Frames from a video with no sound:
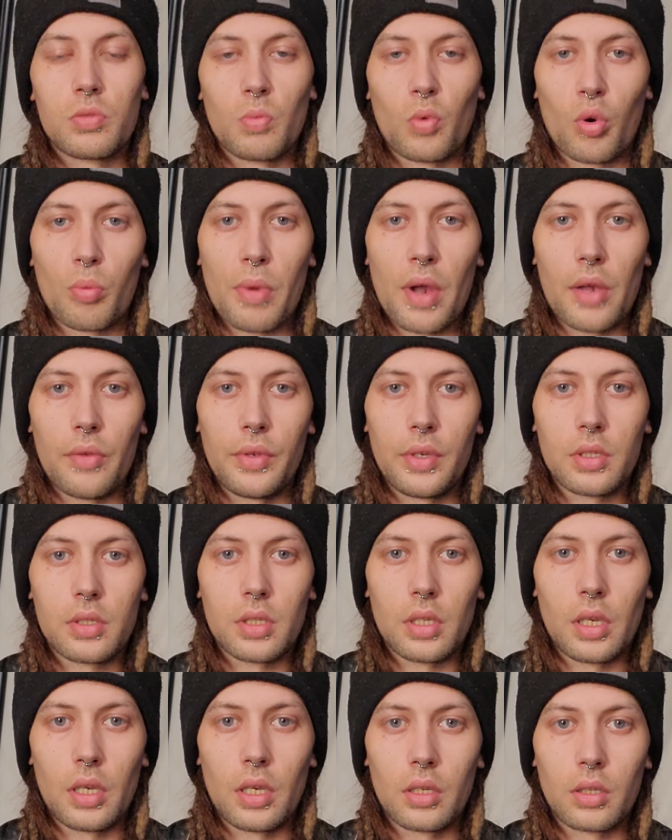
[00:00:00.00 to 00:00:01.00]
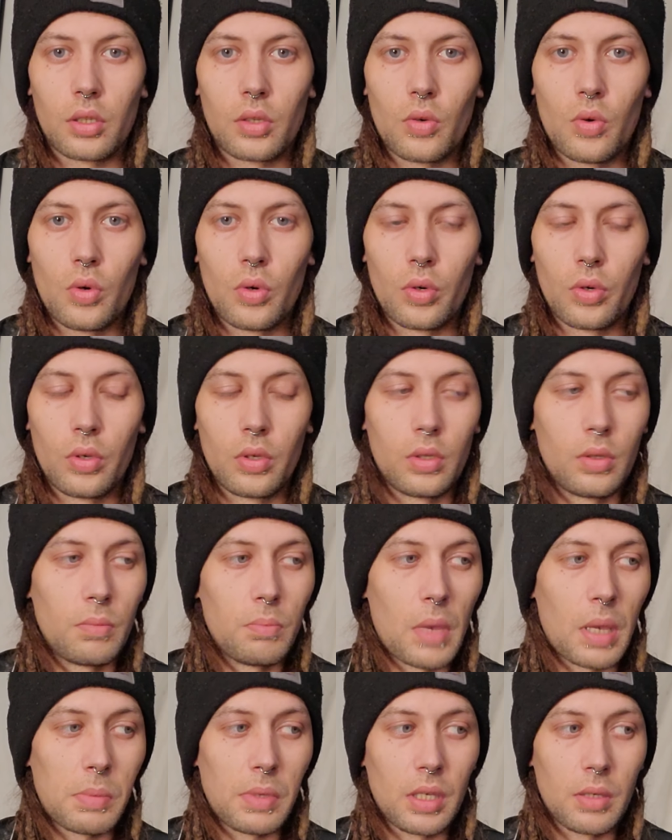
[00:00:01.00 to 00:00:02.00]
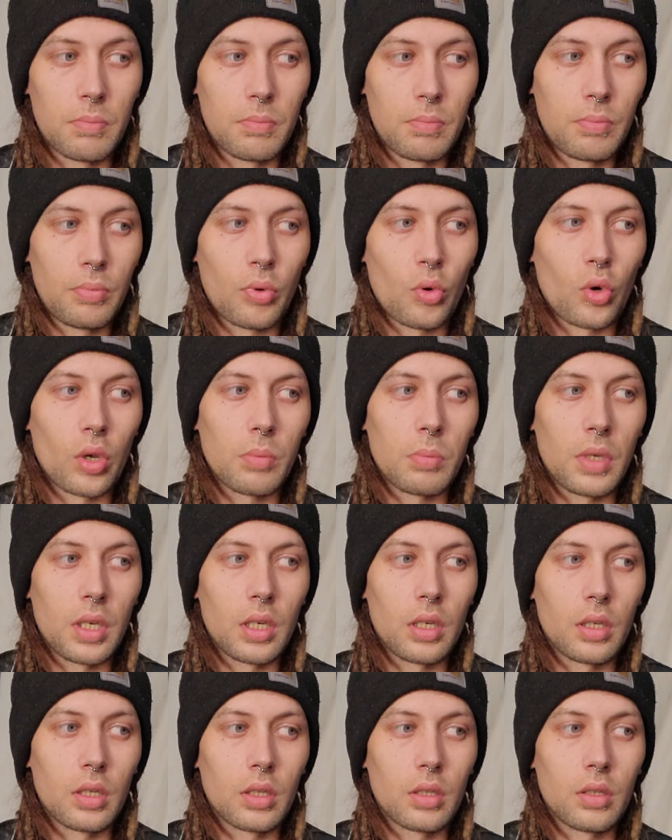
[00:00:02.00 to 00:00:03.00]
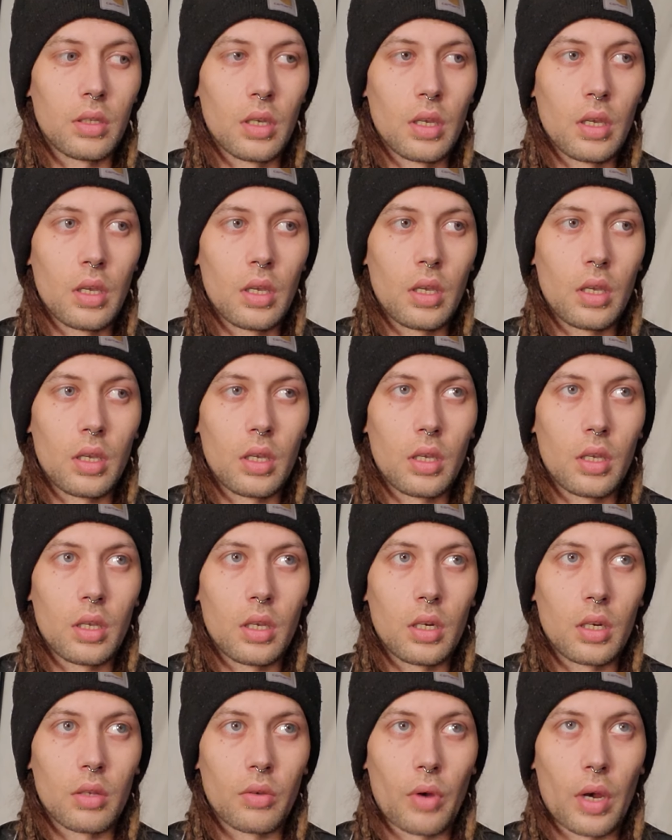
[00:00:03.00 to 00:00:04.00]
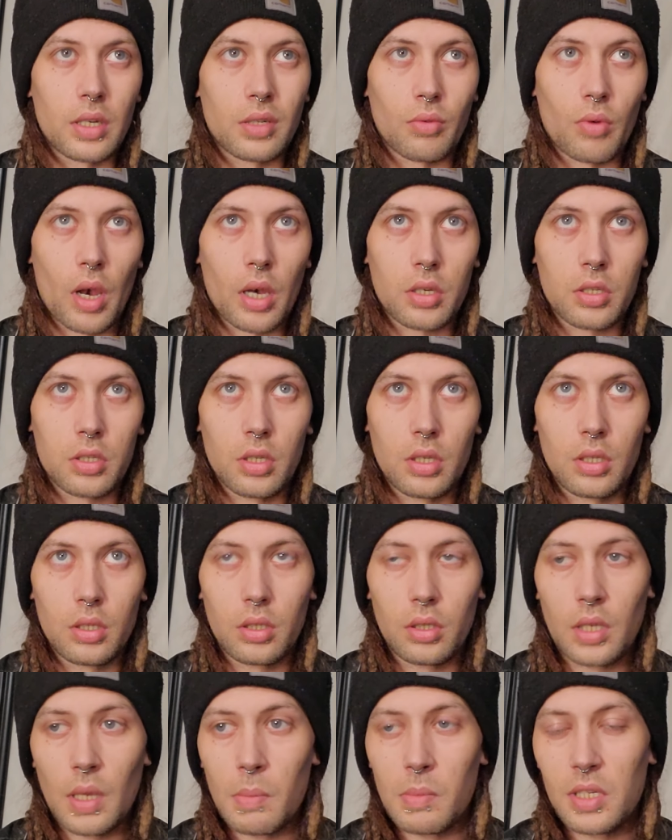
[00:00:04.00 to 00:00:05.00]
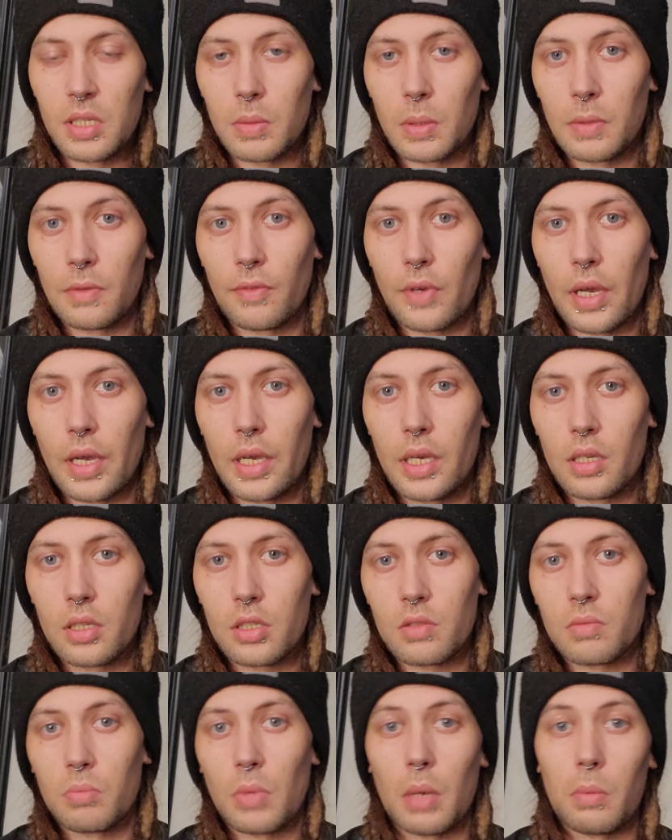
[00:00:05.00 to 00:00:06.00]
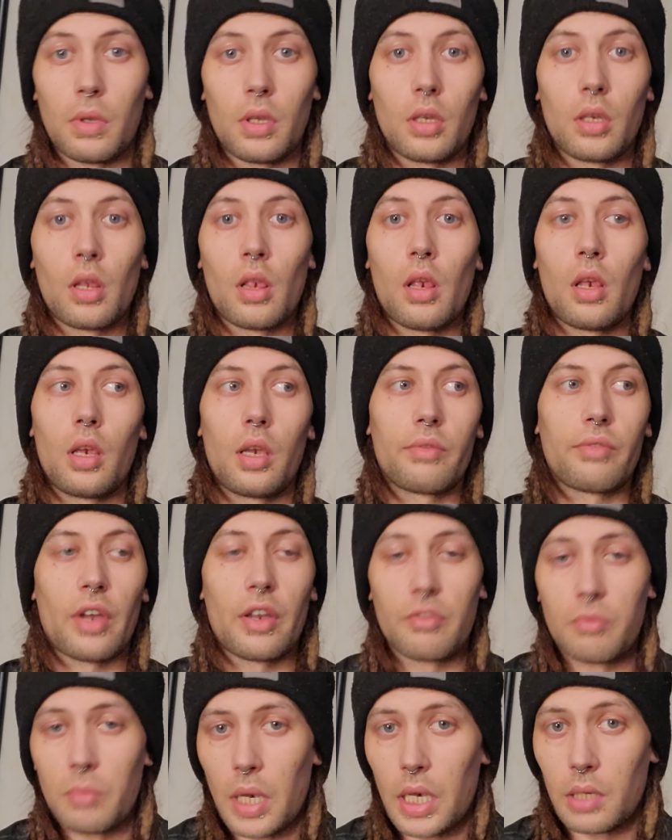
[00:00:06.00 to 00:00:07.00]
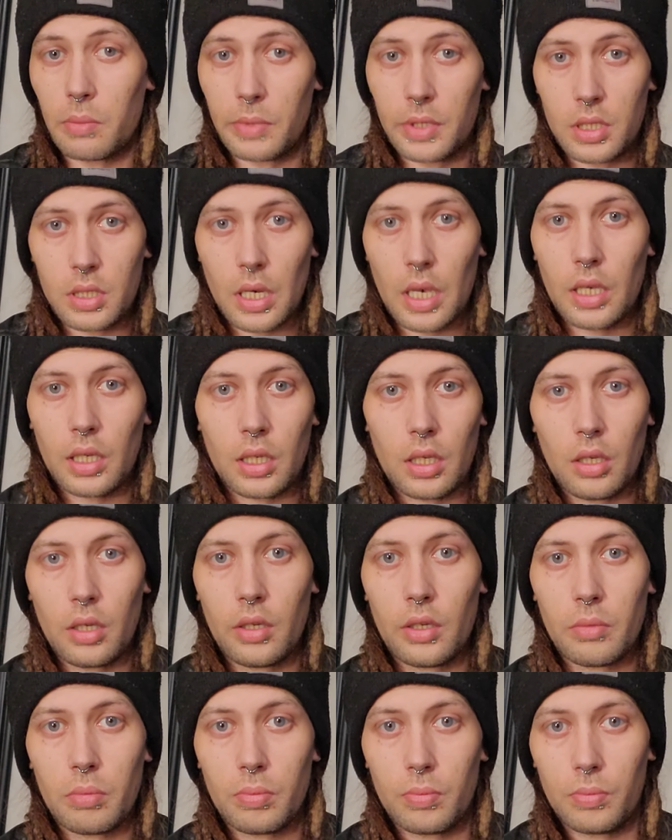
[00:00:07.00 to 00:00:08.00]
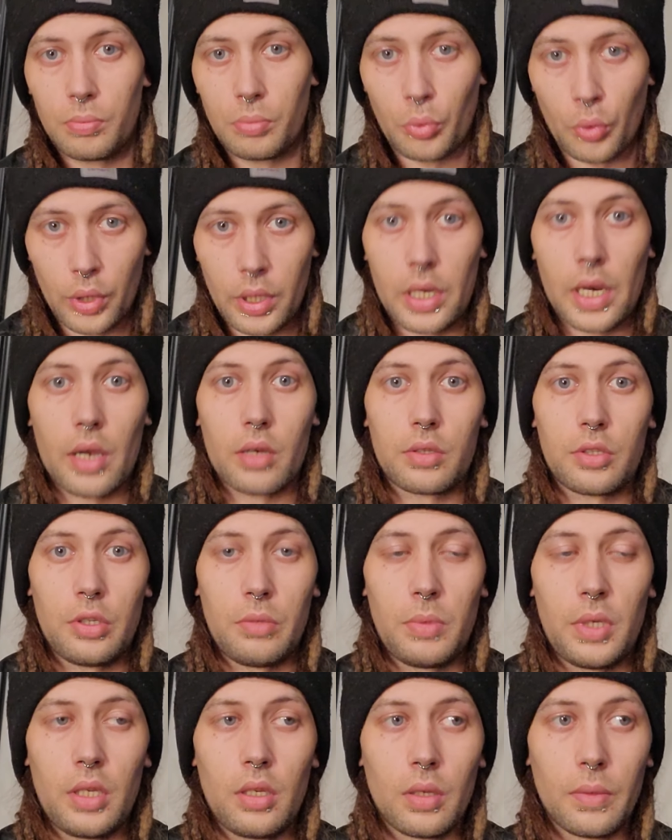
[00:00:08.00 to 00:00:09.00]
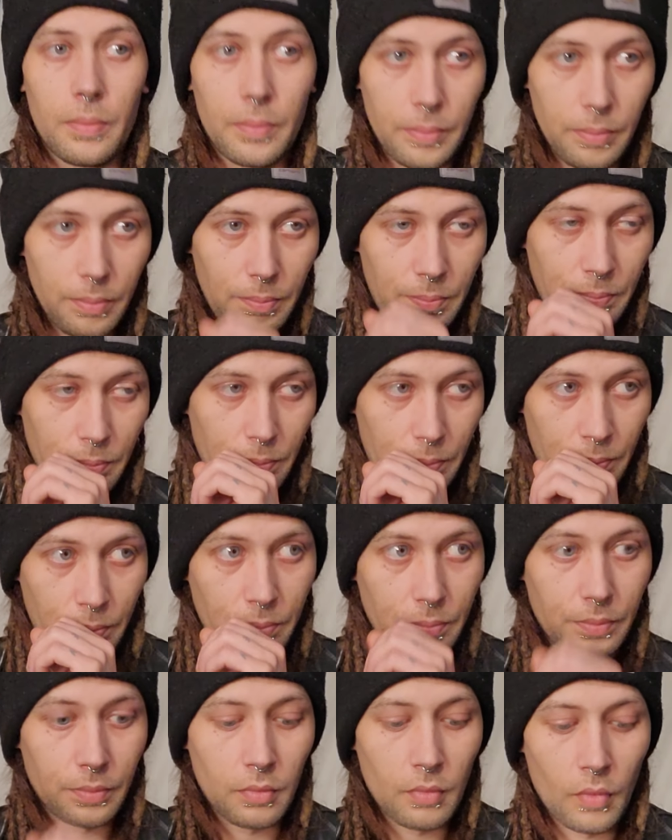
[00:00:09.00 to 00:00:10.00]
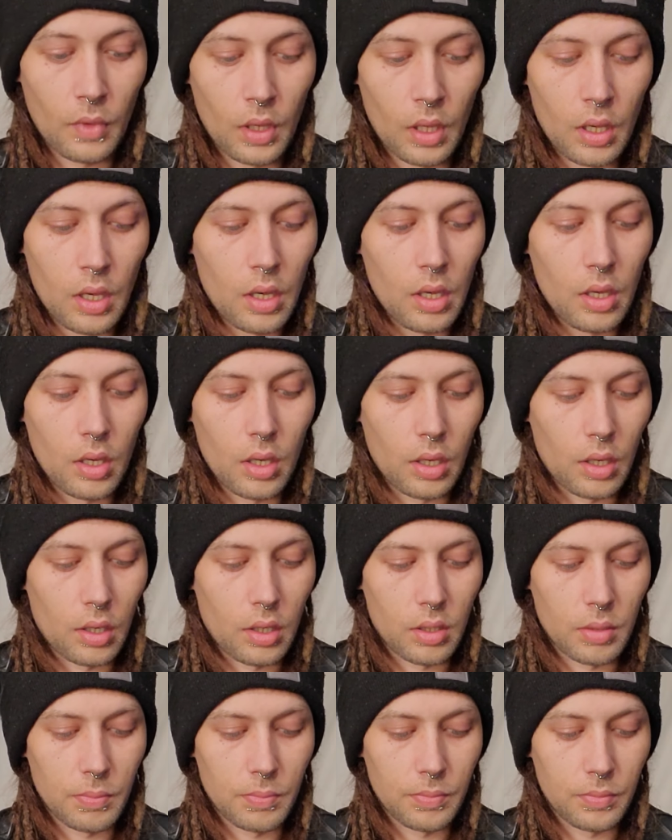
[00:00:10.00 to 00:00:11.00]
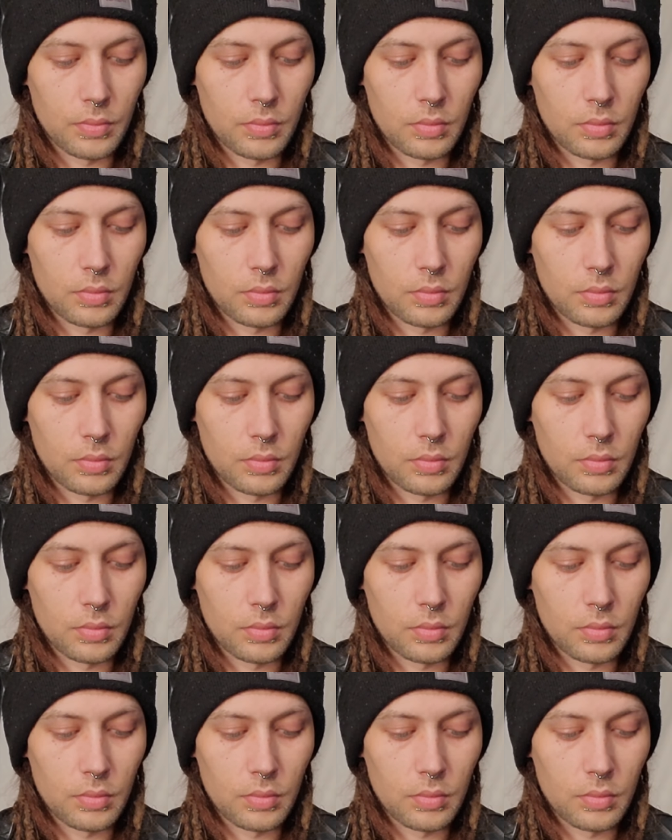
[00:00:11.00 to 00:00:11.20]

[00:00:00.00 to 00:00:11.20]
more about this and could maybe point me into the right direction, give me some advice, maybe if I've made a mistake here, point it out to me. um,